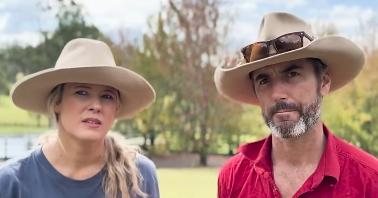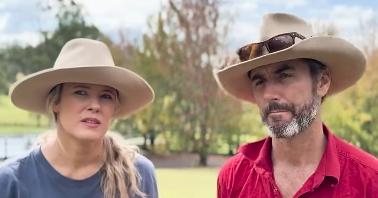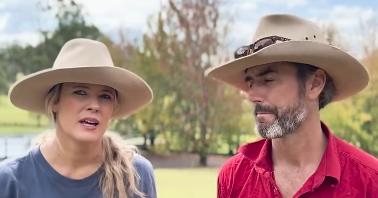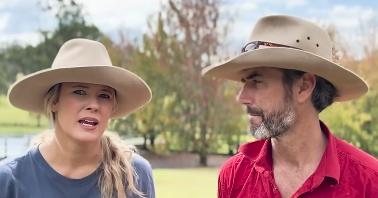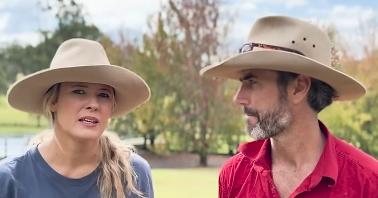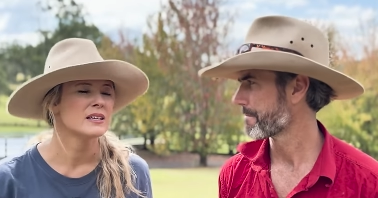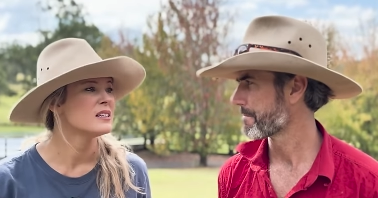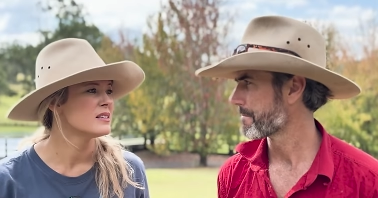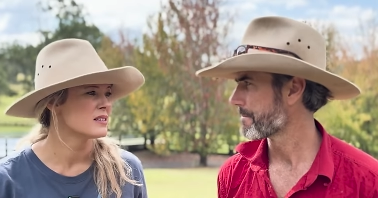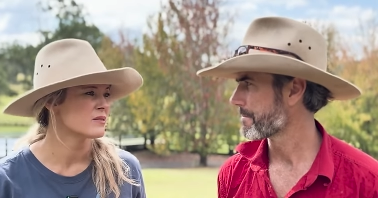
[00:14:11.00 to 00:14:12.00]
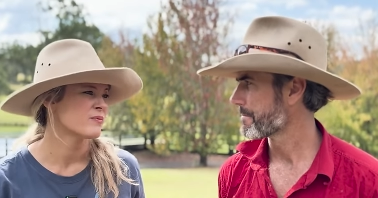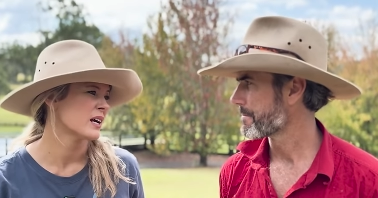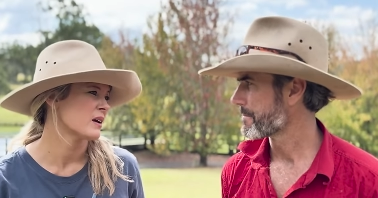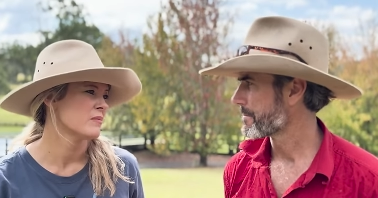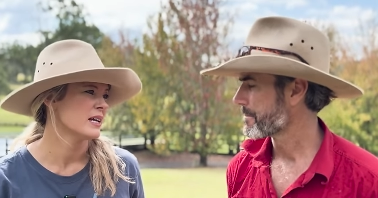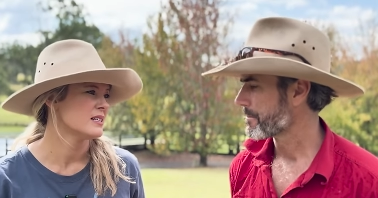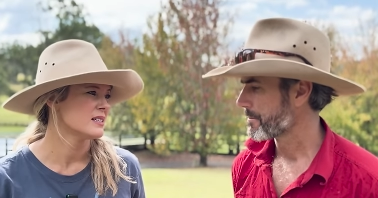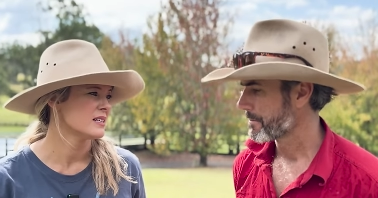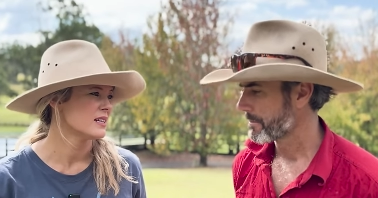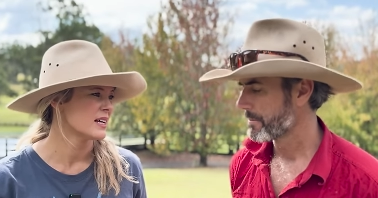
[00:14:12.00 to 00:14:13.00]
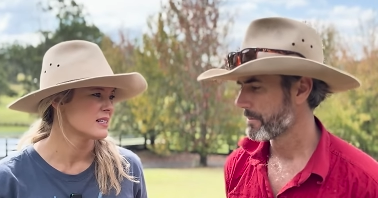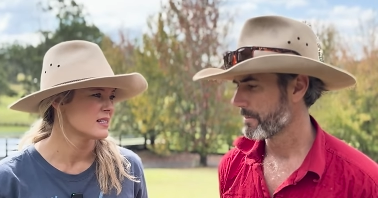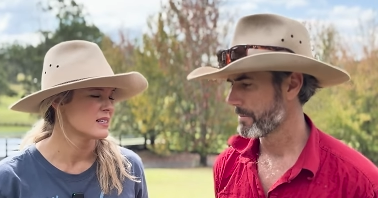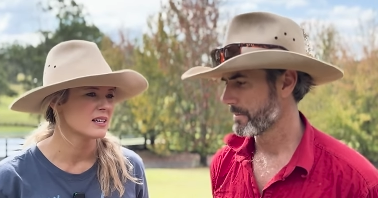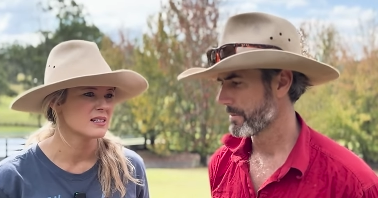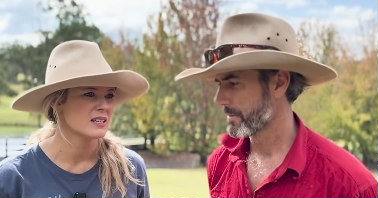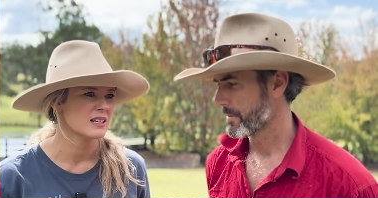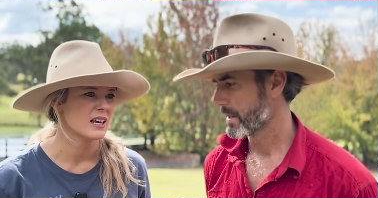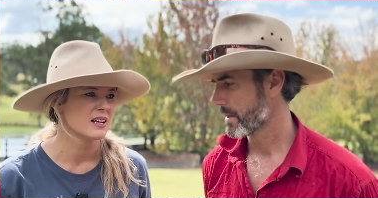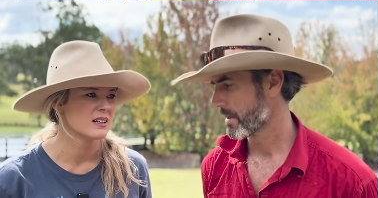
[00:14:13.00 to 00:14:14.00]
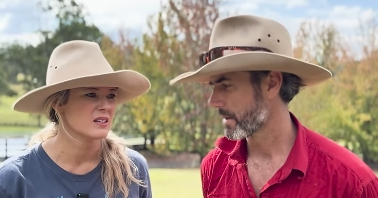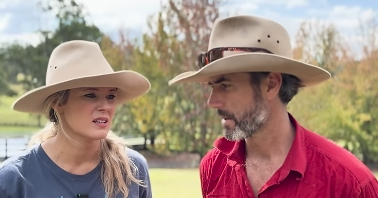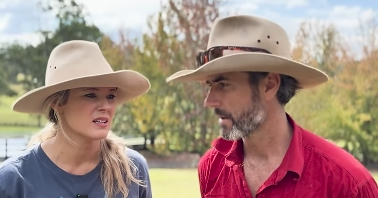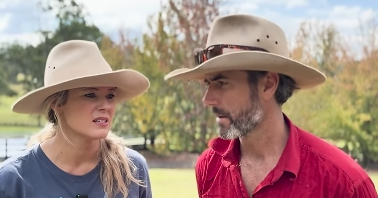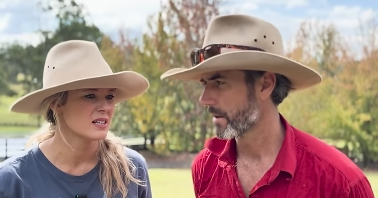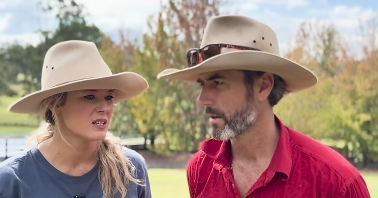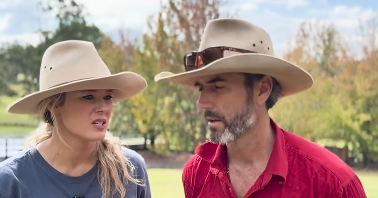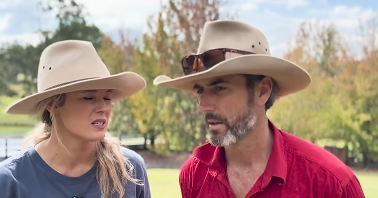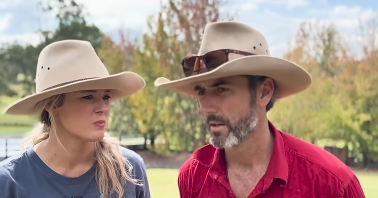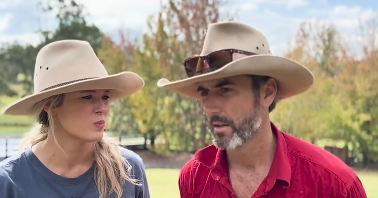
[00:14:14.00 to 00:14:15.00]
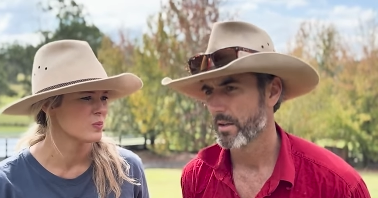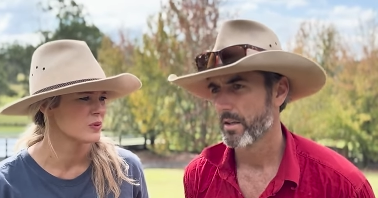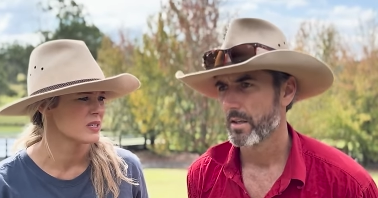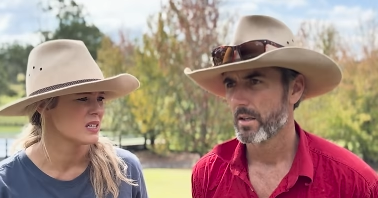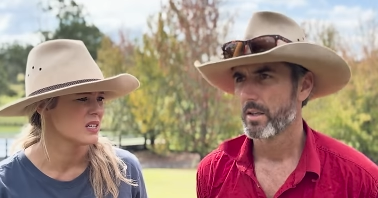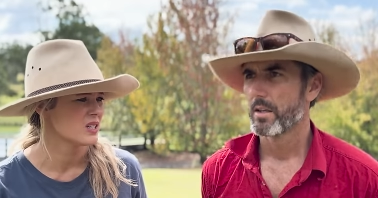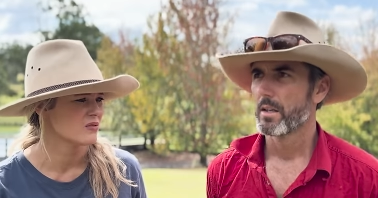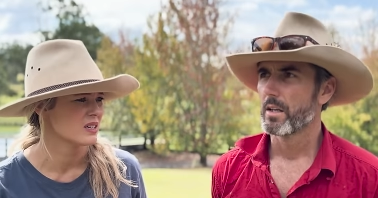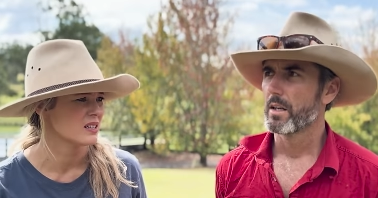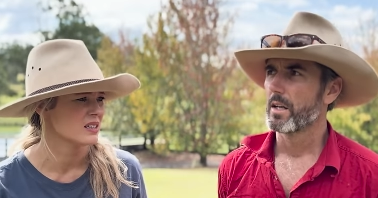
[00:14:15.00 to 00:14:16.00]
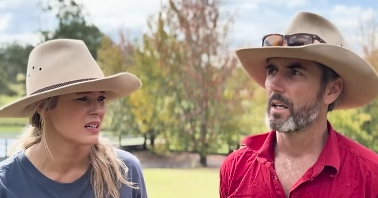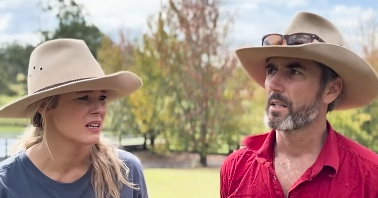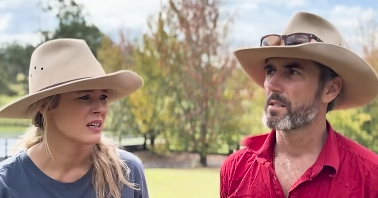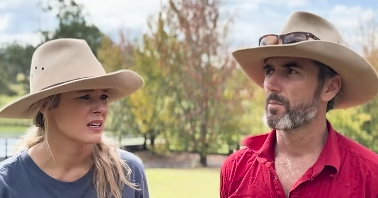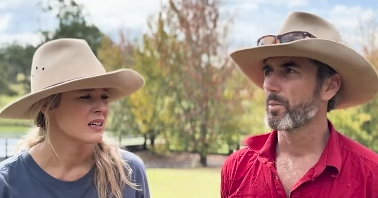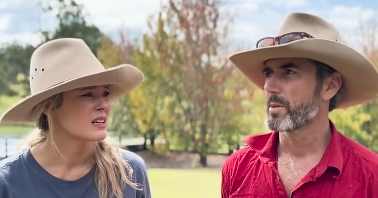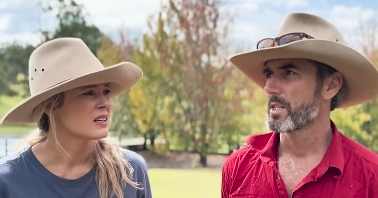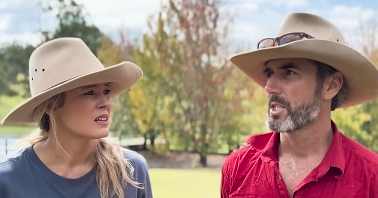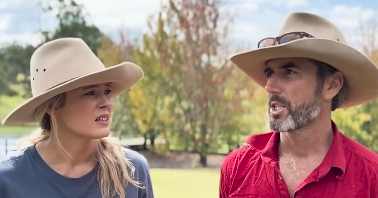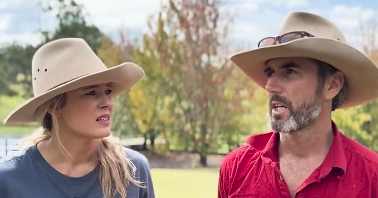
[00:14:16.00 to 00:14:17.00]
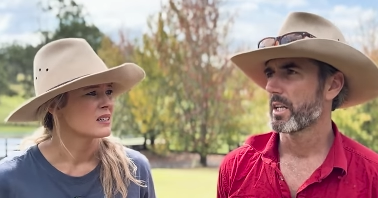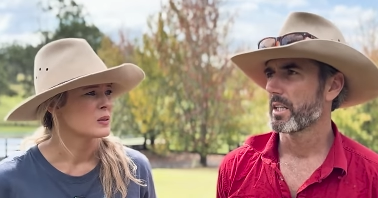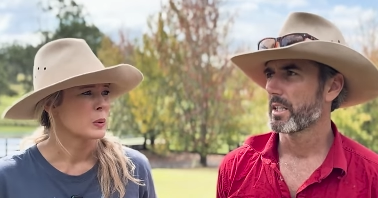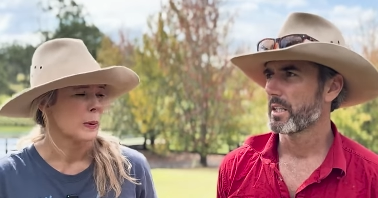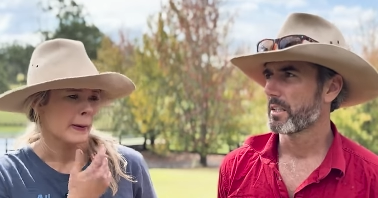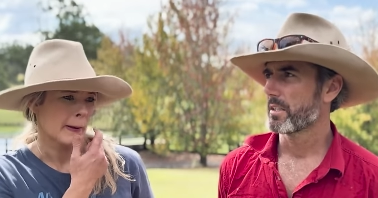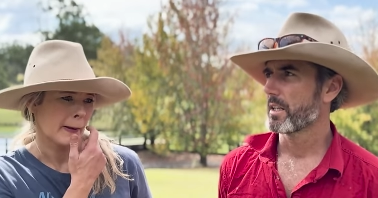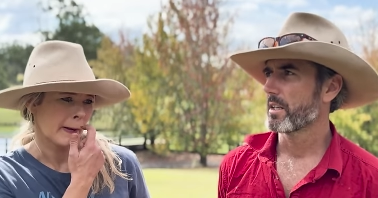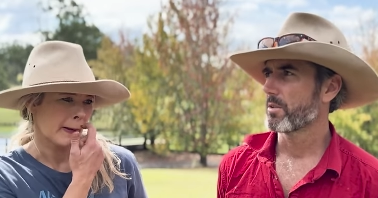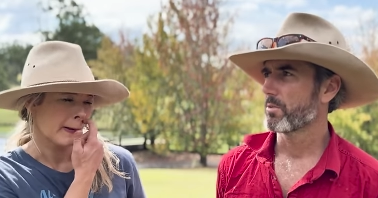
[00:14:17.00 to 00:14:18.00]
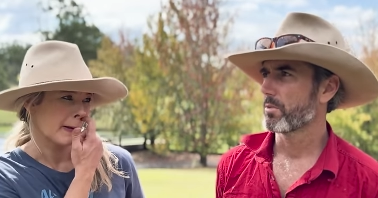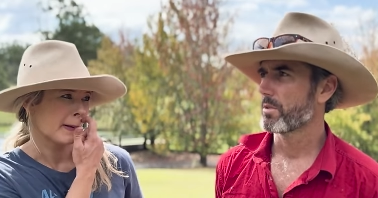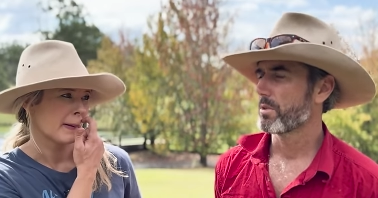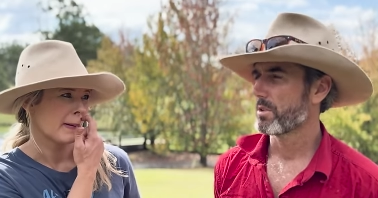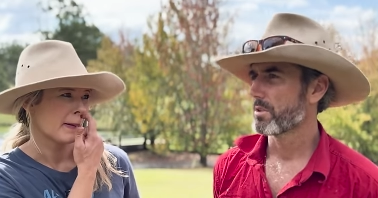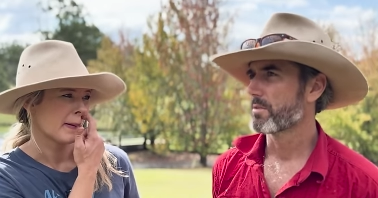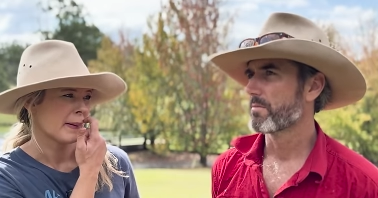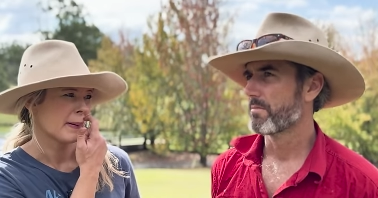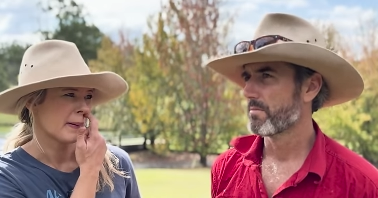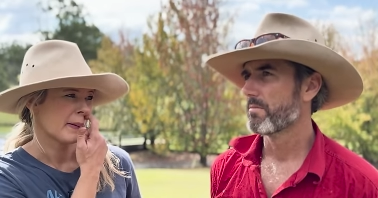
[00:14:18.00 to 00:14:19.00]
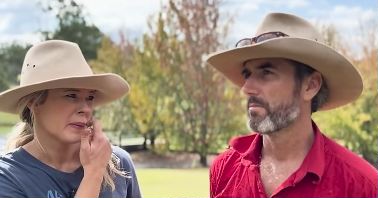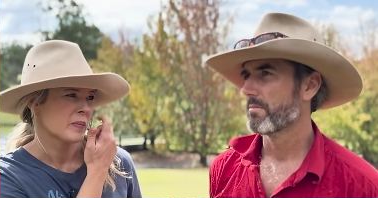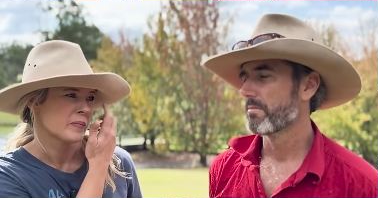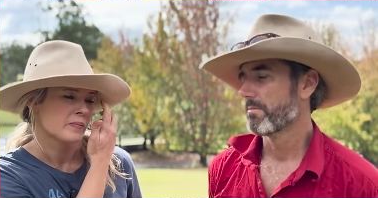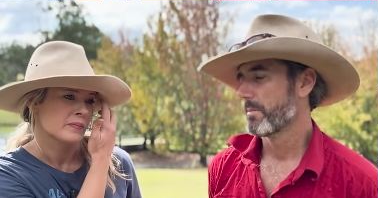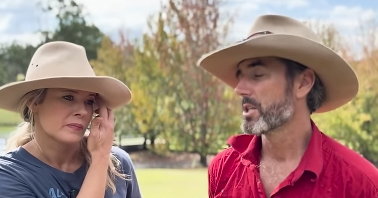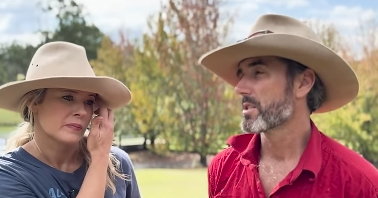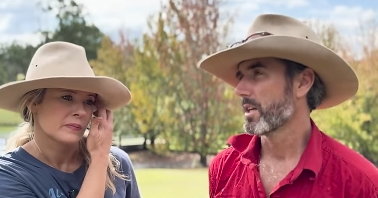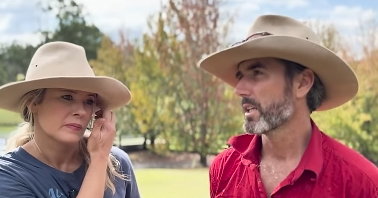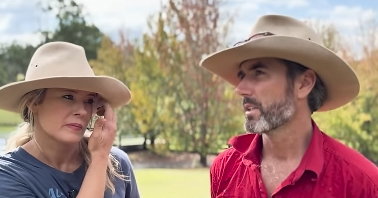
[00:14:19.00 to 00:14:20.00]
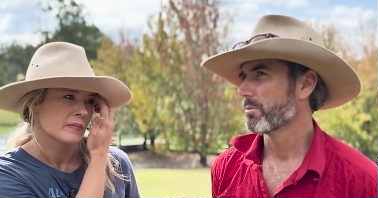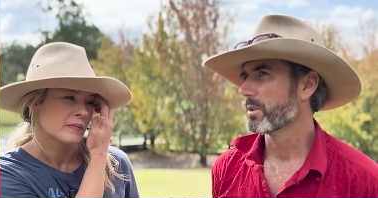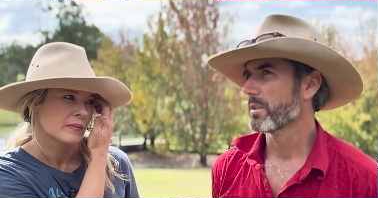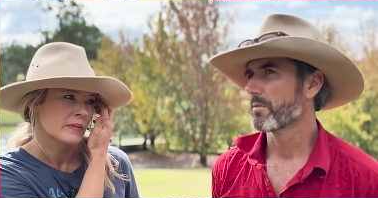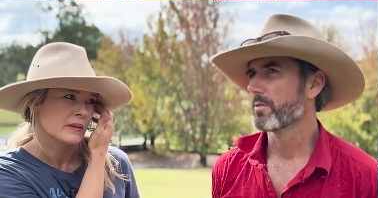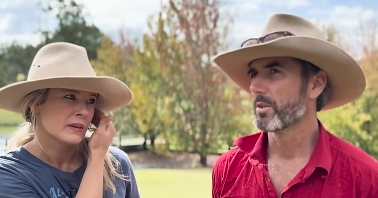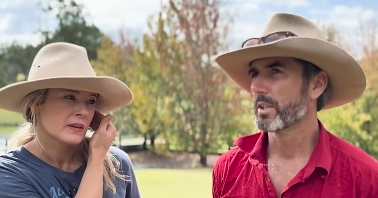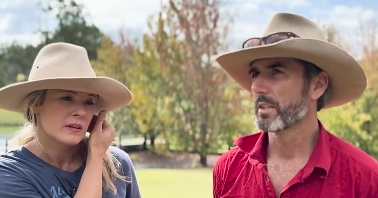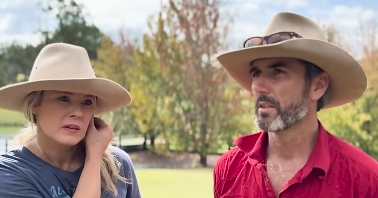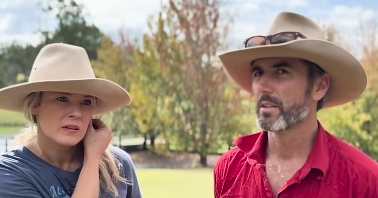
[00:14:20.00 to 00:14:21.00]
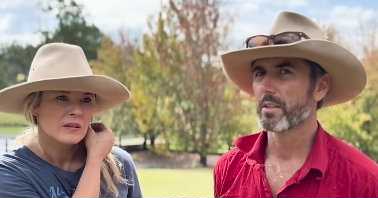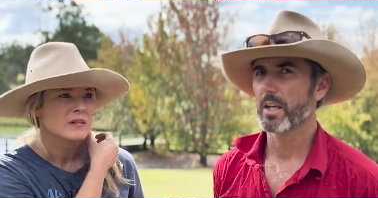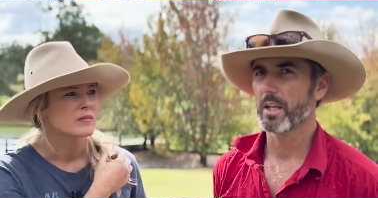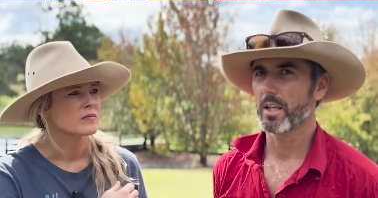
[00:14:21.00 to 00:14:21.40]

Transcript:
Speaker 1: that is recommended at mm. desexing, and because it is such a simple procedure, really. A
Speaker 2: simple procedure, and uh, could most likely will avoid a